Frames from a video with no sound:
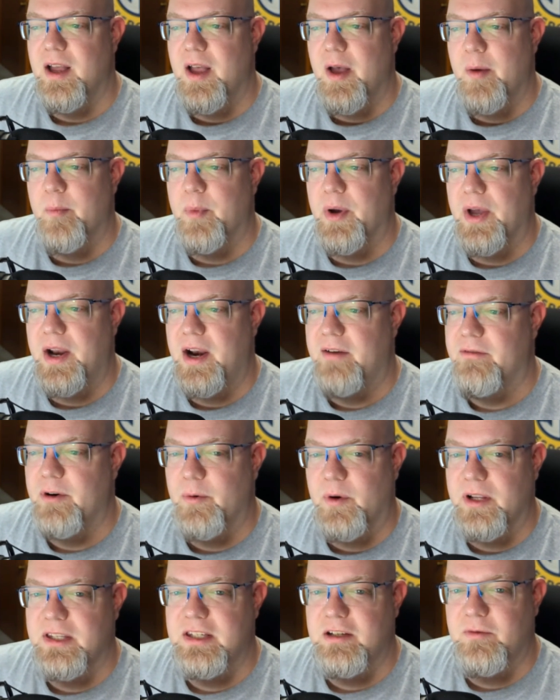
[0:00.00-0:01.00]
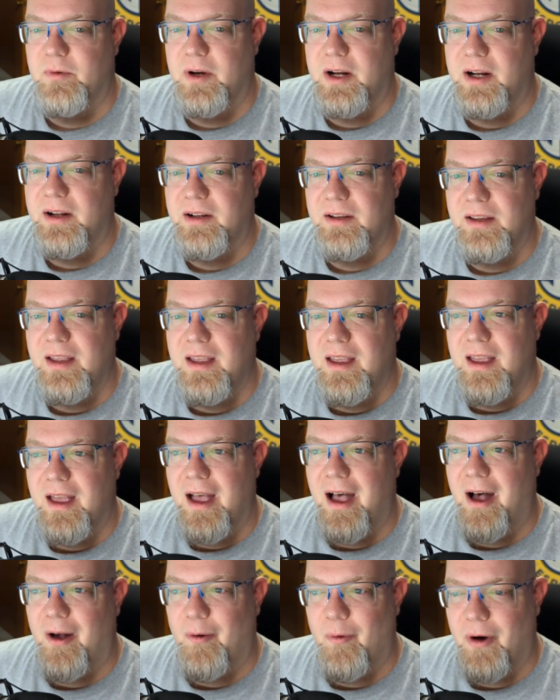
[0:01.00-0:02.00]
But every once in a while,
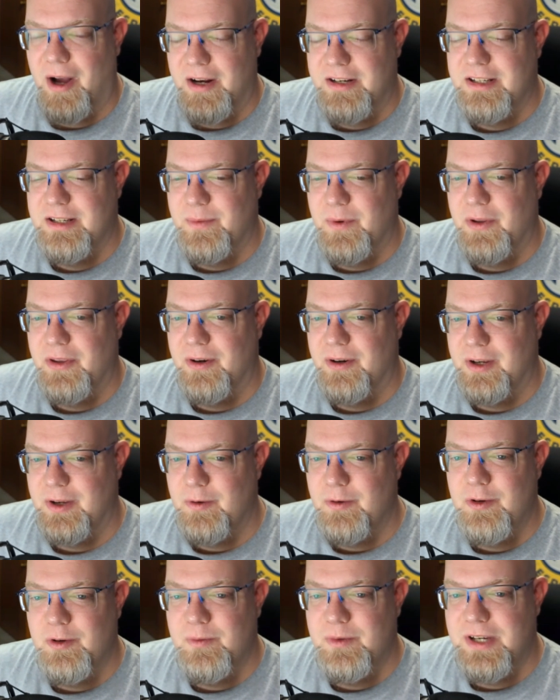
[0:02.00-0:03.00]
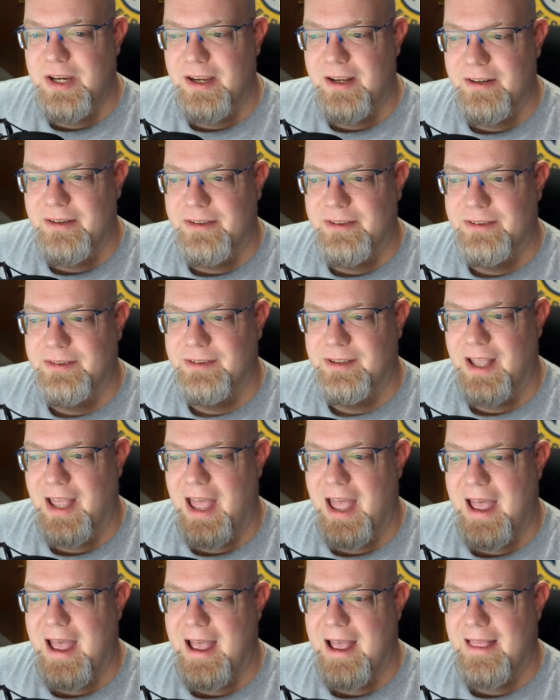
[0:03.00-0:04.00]
I'll watch some other YouTube channel
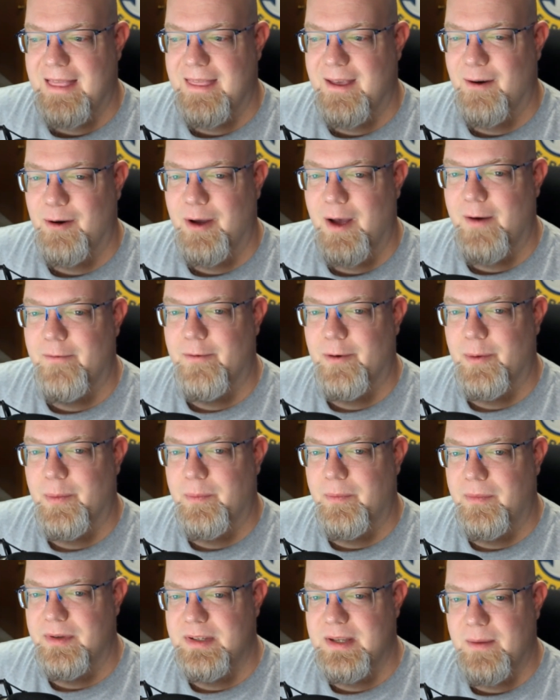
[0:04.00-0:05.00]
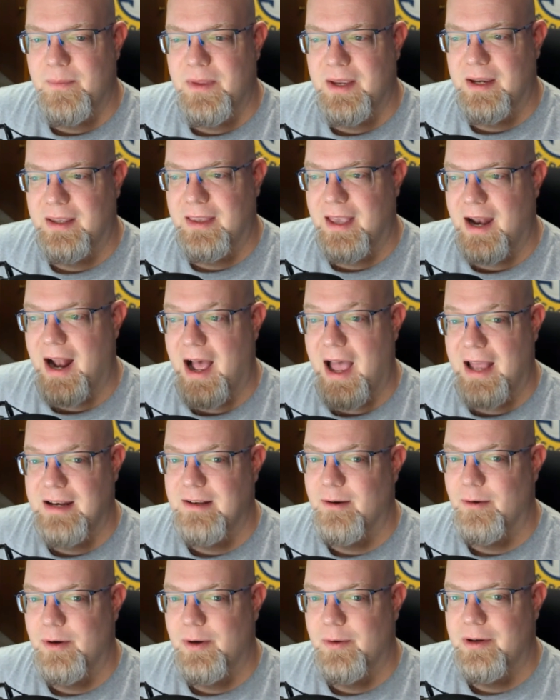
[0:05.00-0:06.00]
and they'll cover something that I
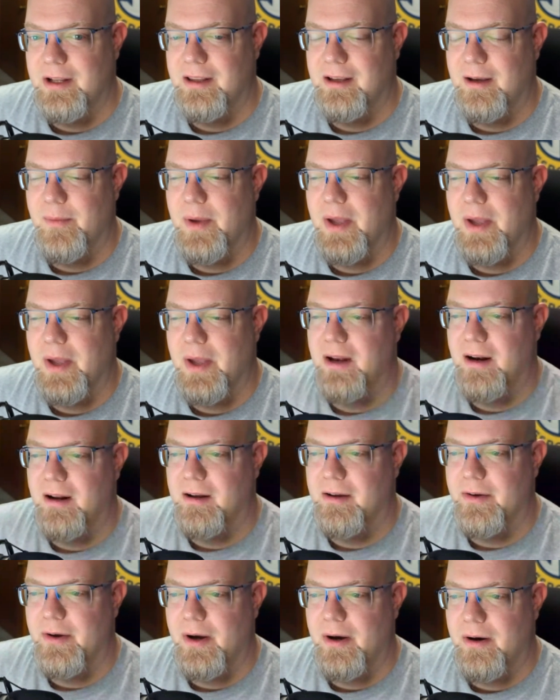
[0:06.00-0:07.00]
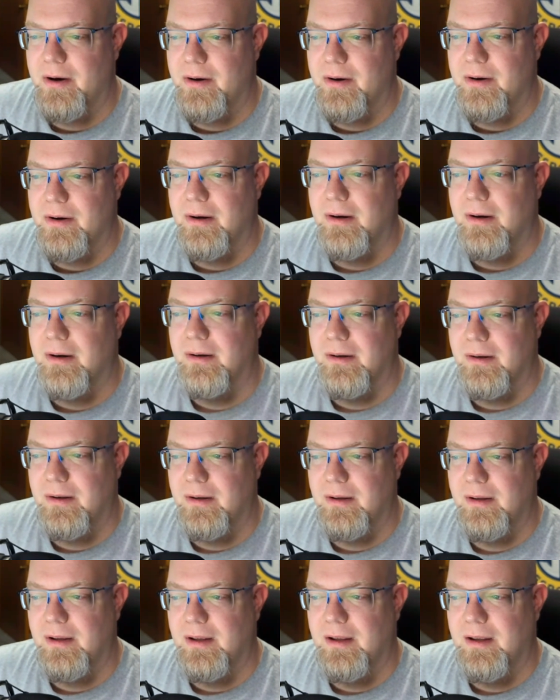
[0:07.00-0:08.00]
don't know anything about, and I'll go, oh,
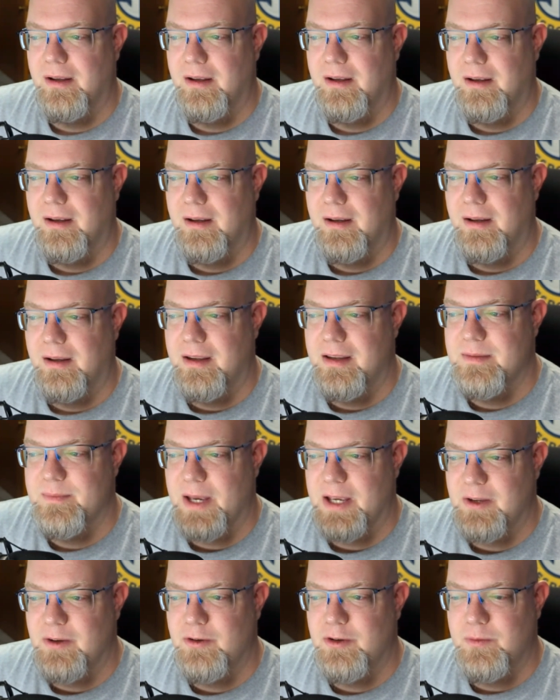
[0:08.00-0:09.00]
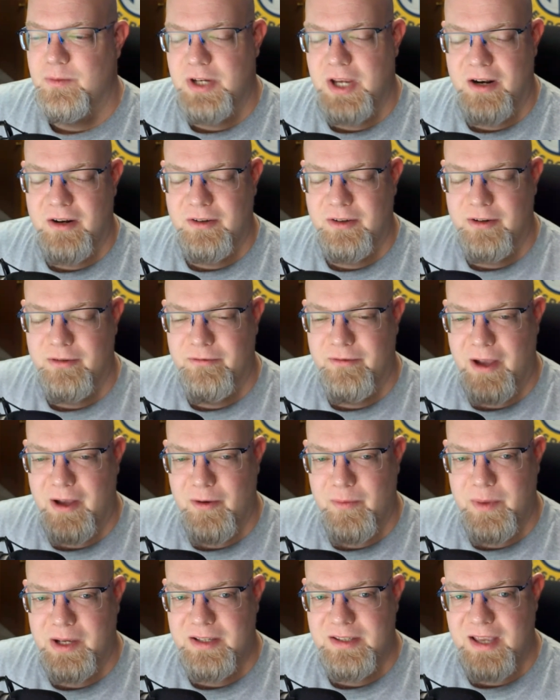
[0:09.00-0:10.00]
is my YouTube channel going to fail
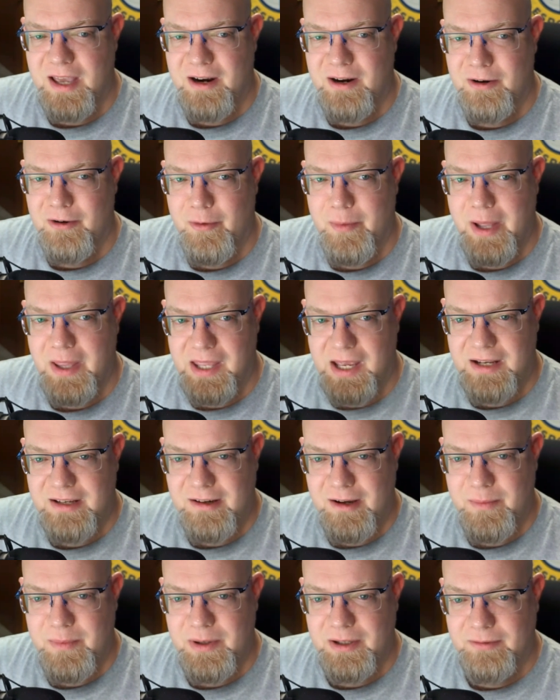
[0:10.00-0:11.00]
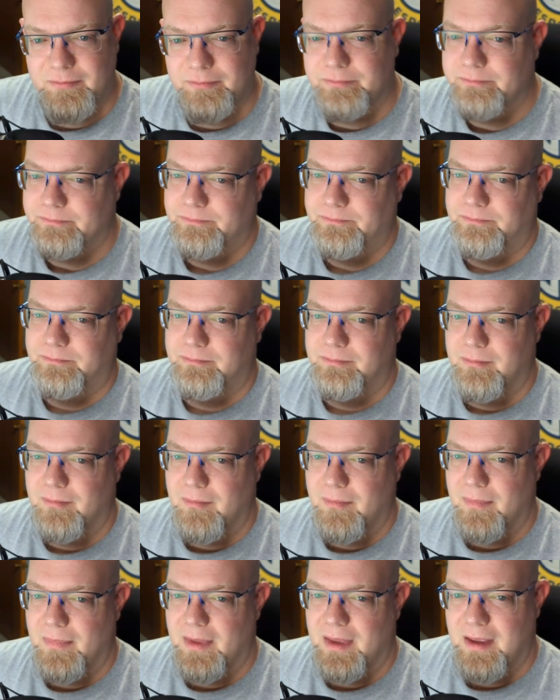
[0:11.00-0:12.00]
because I don't know about that topic?
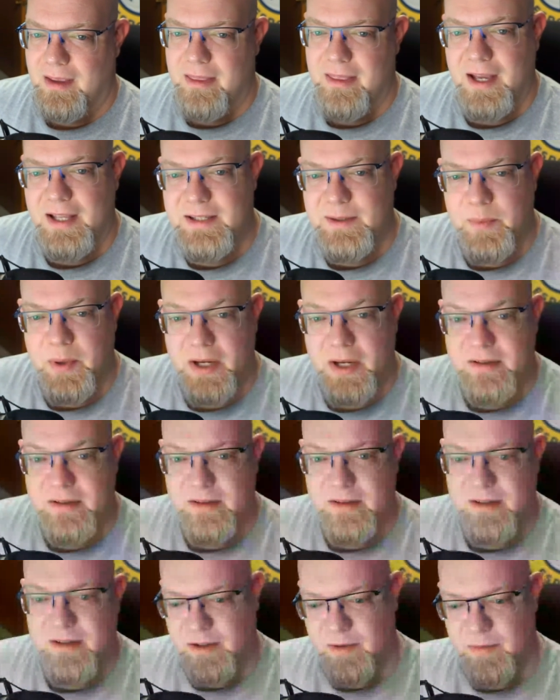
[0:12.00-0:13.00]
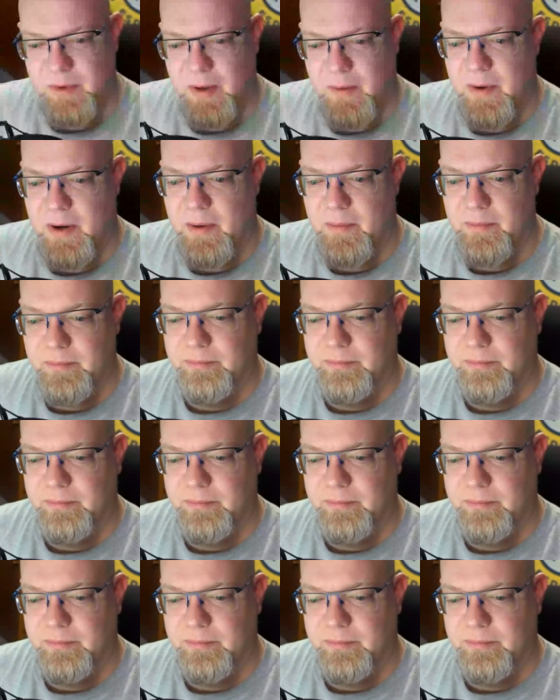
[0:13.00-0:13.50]
That's imposter syndrome coming up.